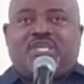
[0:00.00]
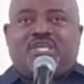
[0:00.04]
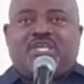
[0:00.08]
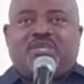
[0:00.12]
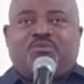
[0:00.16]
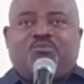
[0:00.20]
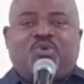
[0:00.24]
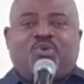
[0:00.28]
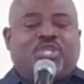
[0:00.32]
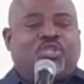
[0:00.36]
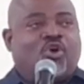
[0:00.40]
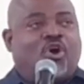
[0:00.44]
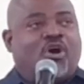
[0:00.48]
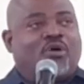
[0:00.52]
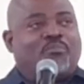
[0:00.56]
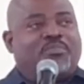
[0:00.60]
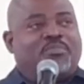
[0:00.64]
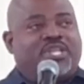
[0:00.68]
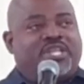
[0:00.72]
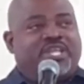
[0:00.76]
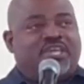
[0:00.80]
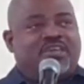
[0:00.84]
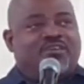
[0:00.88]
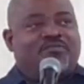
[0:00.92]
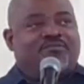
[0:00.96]
We don't
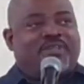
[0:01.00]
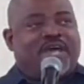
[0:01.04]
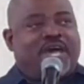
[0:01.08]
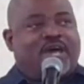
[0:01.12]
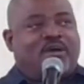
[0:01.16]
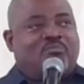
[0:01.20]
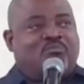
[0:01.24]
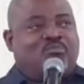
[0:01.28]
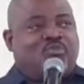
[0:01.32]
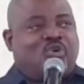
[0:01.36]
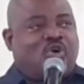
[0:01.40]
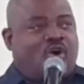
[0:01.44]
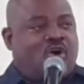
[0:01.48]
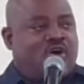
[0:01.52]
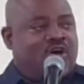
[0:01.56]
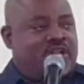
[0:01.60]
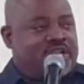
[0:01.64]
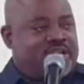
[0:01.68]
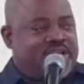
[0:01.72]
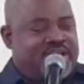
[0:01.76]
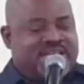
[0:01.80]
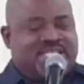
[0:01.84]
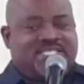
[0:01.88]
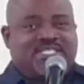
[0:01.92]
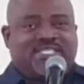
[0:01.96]
believe that God
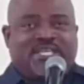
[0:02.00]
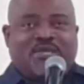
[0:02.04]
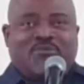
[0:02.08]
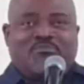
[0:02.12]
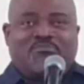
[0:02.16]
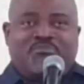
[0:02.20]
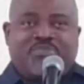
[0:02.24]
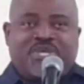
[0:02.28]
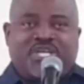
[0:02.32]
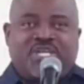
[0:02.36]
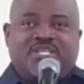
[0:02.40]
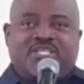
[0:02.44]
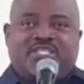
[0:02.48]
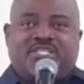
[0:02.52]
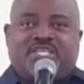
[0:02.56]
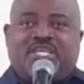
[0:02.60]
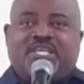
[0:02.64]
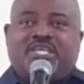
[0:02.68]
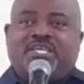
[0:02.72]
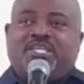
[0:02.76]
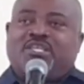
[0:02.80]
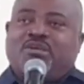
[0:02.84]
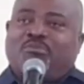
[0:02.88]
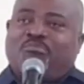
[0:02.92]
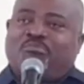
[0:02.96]
has the ability
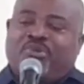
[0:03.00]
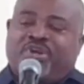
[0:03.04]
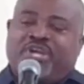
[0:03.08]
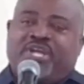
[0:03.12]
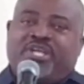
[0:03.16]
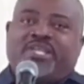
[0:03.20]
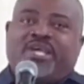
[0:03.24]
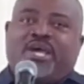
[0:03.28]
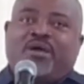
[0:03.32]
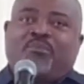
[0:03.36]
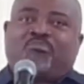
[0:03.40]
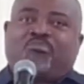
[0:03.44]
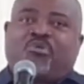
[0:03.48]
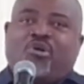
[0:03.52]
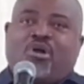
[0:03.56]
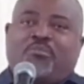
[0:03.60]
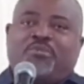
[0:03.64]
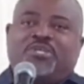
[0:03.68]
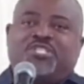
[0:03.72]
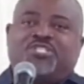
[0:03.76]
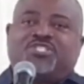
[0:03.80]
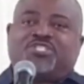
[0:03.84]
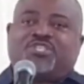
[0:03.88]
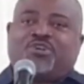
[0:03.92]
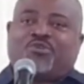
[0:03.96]
to bring that
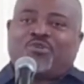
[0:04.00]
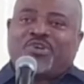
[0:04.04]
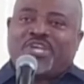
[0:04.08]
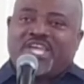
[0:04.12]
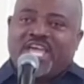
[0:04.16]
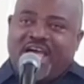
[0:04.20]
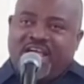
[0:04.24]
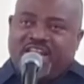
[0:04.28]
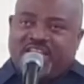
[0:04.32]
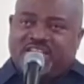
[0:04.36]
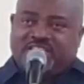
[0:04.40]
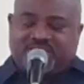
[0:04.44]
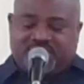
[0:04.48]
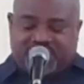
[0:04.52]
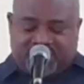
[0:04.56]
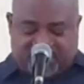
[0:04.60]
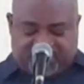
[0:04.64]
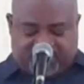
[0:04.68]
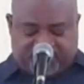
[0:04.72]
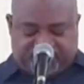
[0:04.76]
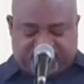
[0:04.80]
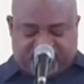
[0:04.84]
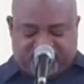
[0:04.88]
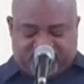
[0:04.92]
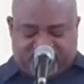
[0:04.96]
promise to reality.
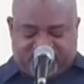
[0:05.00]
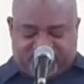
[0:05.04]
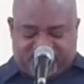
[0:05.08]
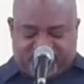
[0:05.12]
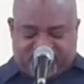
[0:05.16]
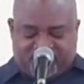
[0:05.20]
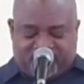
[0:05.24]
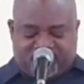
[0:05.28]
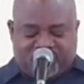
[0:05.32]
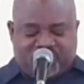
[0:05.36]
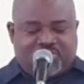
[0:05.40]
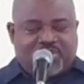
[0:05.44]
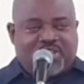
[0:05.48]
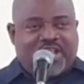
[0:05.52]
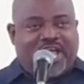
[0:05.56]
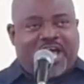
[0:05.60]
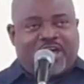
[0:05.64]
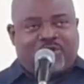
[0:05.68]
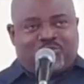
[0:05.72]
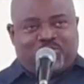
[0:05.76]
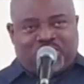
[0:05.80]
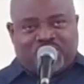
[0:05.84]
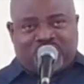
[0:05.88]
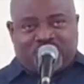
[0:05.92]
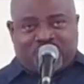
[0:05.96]
And
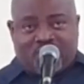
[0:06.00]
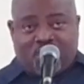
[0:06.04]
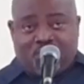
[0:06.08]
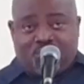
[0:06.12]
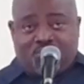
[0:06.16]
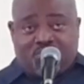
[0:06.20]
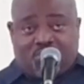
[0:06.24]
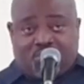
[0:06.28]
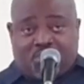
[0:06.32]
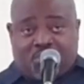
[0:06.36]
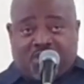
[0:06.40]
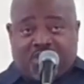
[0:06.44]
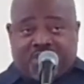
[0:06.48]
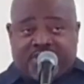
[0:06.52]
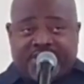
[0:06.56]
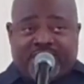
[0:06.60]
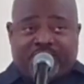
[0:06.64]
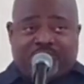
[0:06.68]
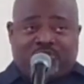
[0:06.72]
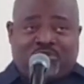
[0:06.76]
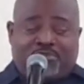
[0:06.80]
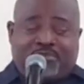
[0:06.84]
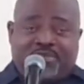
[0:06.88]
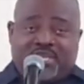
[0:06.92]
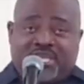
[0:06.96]
we doubt God and
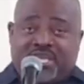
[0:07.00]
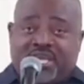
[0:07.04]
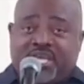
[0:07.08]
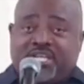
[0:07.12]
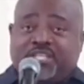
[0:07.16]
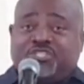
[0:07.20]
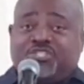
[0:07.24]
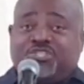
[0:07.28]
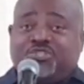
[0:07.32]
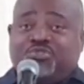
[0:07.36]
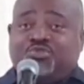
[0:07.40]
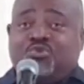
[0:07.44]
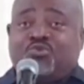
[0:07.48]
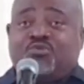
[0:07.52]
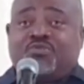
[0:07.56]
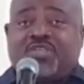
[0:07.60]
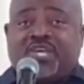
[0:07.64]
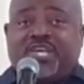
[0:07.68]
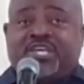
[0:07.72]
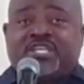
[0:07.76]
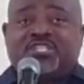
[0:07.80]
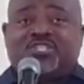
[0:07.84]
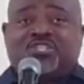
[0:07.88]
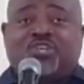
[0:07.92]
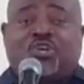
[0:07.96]
we begin to do
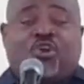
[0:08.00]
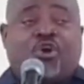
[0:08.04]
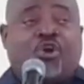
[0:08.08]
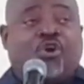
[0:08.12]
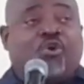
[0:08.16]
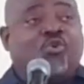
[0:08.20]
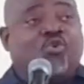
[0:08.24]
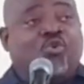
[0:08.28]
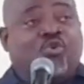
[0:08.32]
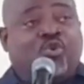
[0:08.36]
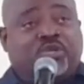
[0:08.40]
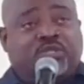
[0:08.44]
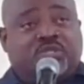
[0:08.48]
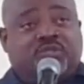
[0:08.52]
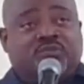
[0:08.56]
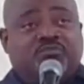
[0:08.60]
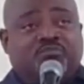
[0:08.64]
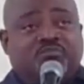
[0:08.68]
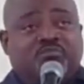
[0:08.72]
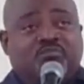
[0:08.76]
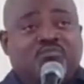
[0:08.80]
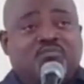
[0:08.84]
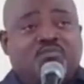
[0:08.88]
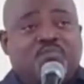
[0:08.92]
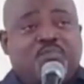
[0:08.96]
things on our own.
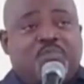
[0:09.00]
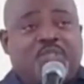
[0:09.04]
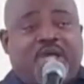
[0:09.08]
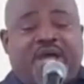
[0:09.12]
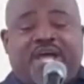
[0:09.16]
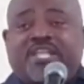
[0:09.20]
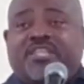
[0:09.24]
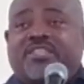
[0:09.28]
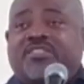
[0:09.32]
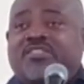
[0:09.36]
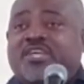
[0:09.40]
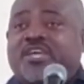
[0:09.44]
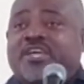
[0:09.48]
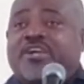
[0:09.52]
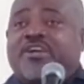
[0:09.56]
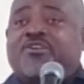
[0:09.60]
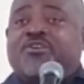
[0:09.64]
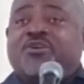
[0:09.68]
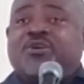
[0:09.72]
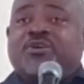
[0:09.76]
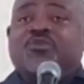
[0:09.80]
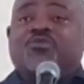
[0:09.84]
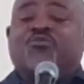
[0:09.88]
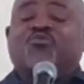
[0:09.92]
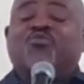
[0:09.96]
And there
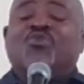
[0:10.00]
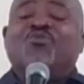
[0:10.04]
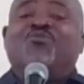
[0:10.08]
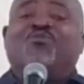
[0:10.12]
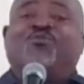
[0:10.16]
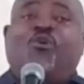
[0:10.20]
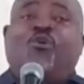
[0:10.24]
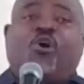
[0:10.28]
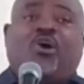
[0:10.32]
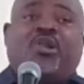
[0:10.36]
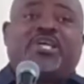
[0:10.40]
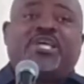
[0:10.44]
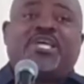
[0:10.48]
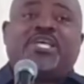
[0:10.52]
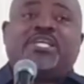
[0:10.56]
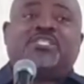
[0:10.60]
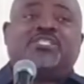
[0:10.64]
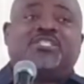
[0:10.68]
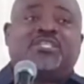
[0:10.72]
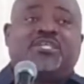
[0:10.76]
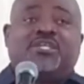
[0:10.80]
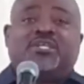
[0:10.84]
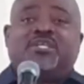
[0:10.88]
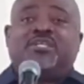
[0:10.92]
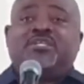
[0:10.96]
we fall
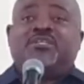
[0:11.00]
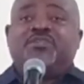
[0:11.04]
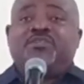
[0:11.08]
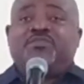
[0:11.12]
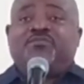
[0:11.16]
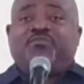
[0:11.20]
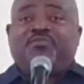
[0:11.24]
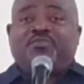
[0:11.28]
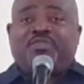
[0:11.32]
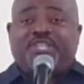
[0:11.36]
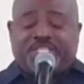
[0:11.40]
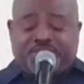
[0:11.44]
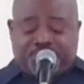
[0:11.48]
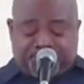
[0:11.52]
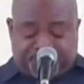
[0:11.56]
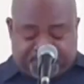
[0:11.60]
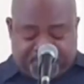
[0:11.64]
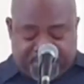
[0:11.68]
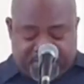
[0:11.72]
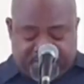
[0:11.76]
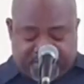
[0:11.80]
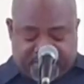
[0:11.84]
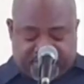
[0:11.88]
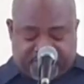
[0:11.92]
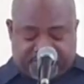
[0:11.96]
into
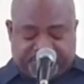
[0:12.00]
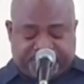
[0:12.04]
despair.